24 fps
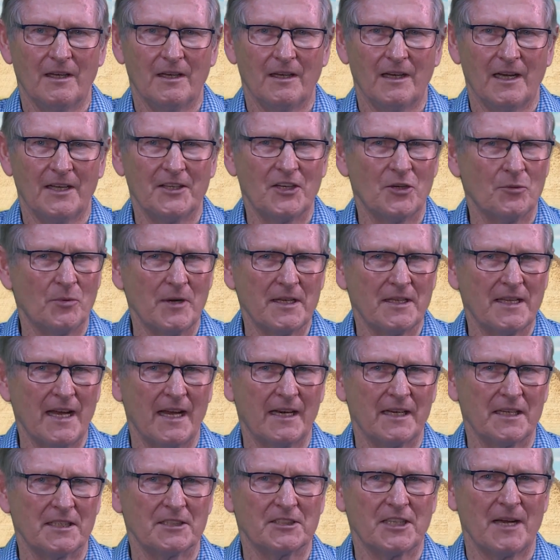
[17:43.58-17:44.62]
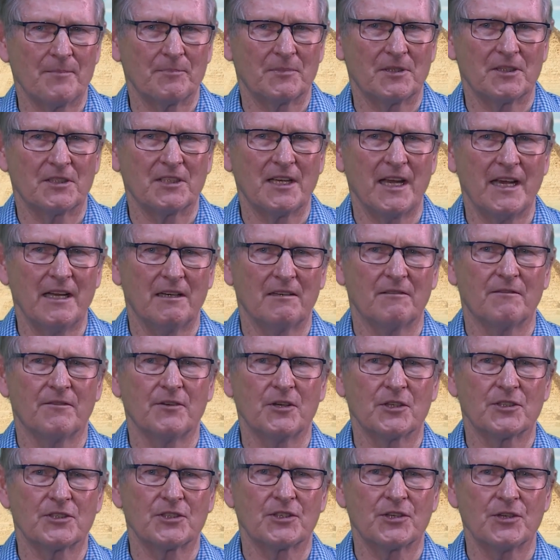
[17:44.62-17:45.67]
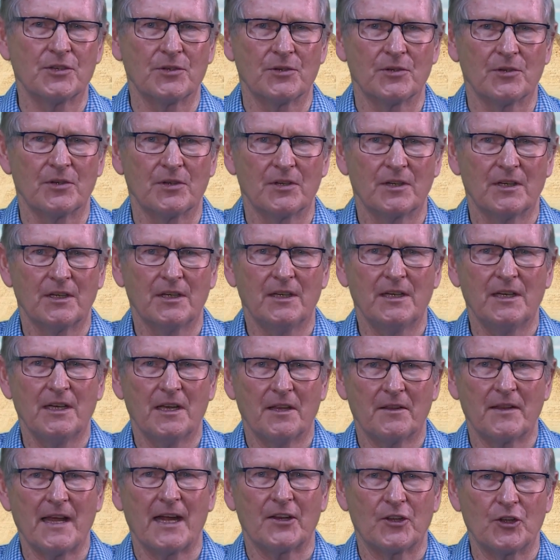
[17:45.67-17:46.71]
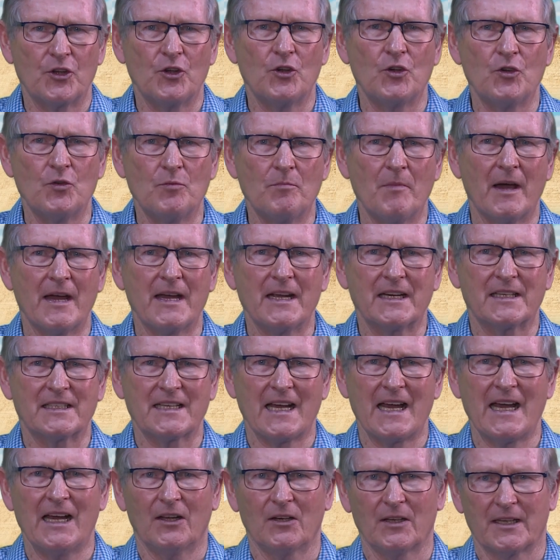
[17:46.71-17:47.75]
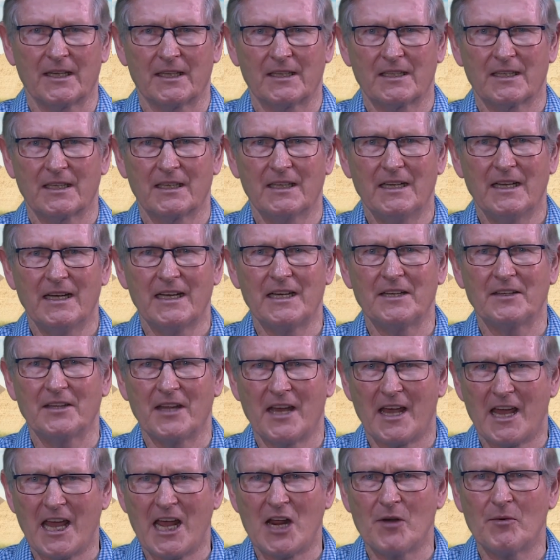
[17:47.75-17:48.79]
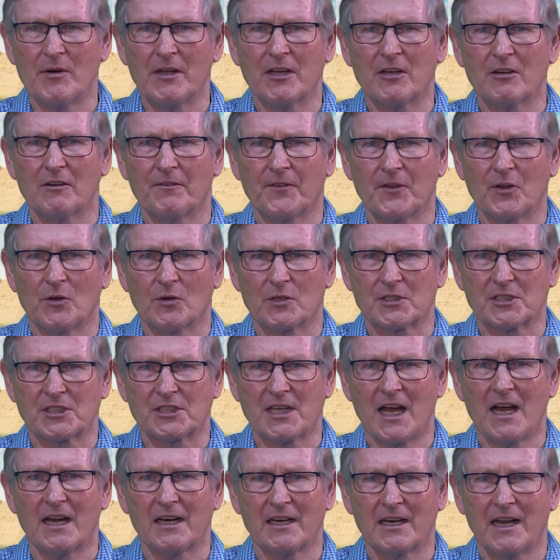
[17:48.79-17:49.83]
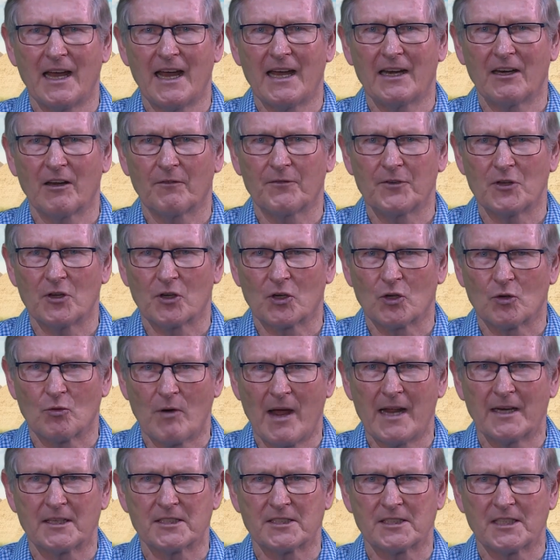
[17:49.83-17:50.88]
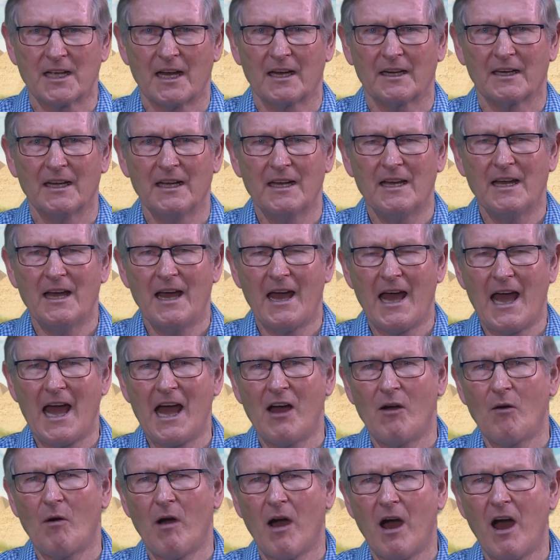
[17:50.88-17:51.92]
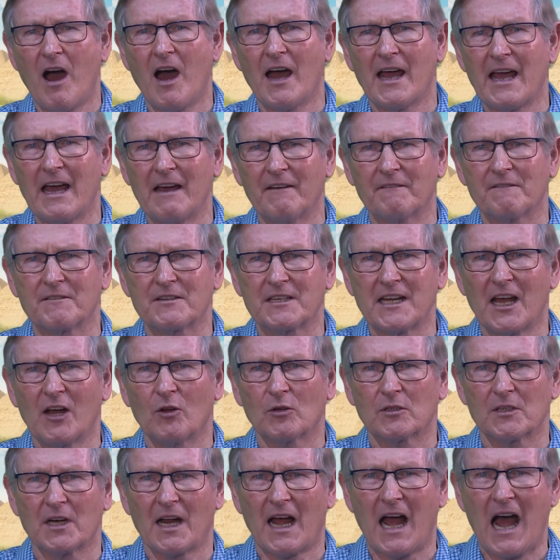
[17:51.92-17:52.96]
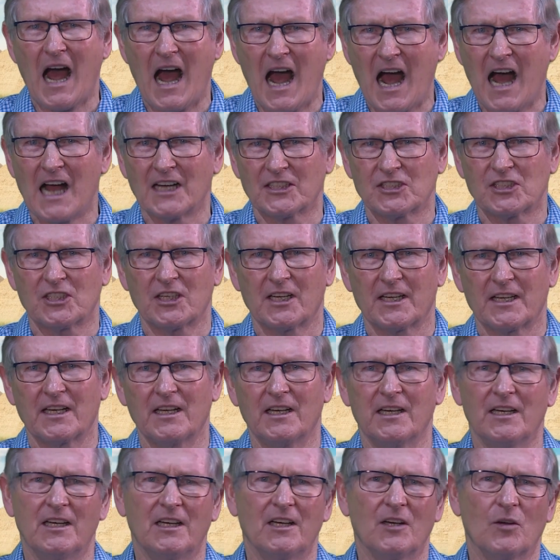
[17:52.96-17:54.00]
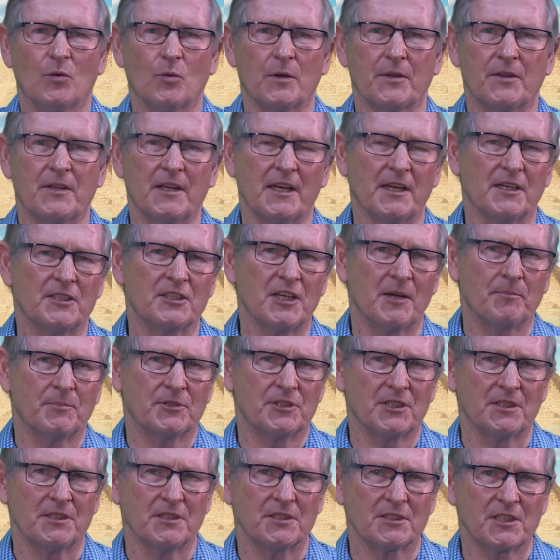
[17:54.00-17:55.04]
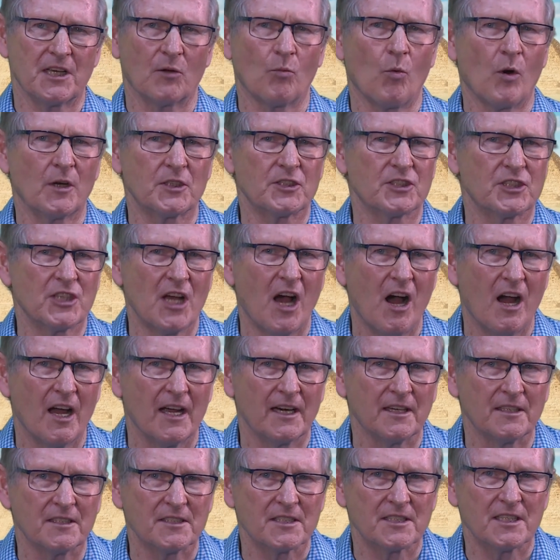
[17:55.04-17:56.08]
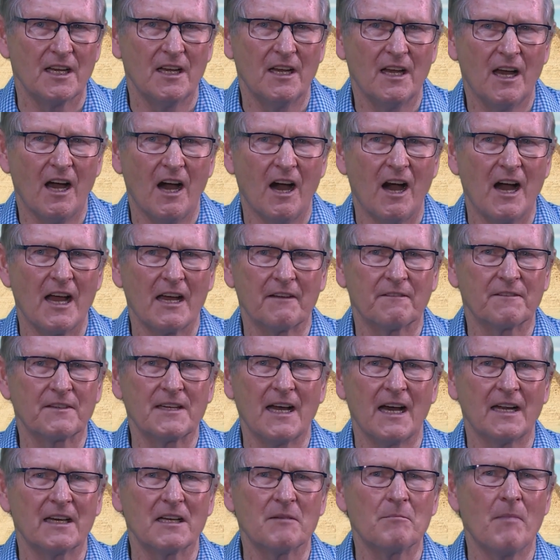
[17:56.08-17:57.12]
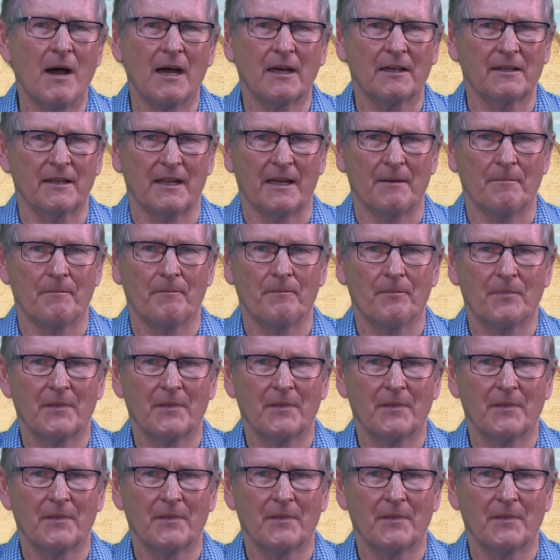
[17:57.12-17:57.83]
And you read that in chapter 10 and verse 2, that you may tell it in the hearing of your son and of your grandson, how I have dealt harshly with the Egyptians, and what signs I have done among them,